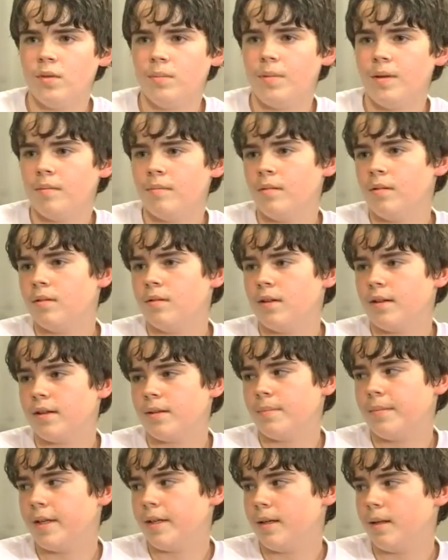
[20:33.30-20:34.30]
people look
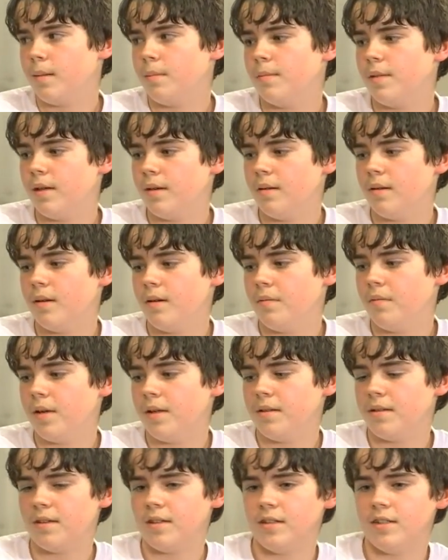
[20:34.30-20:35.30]
at my game, and I
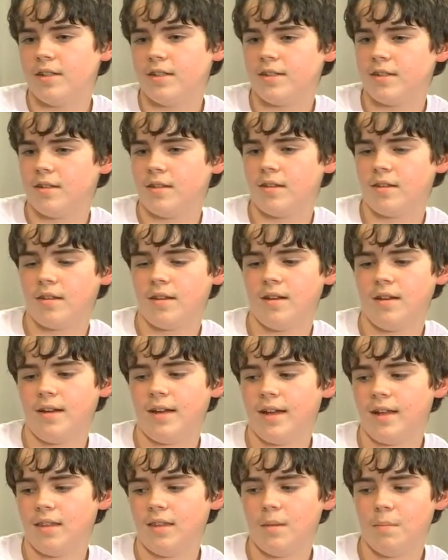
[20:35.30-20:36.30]
wanted suggestions, and I
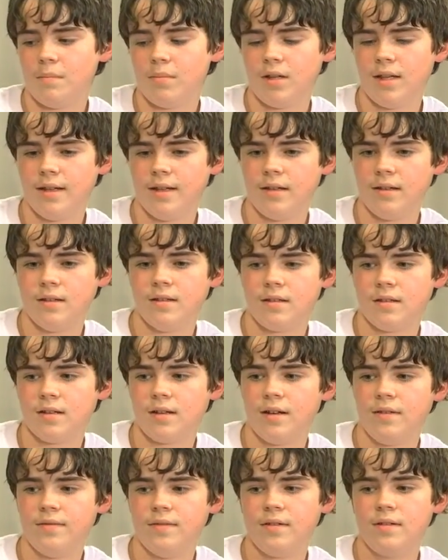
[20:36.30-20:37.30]
had them play it and
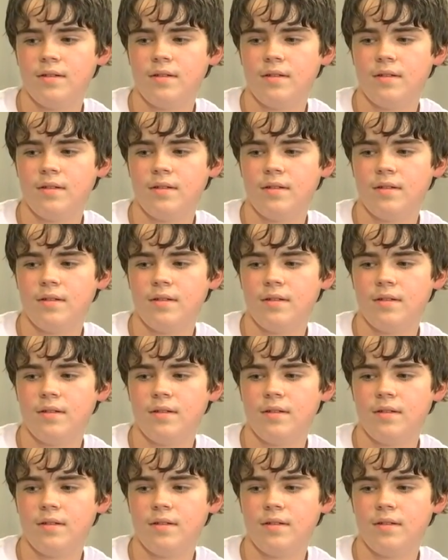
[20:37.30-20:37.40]
stuff.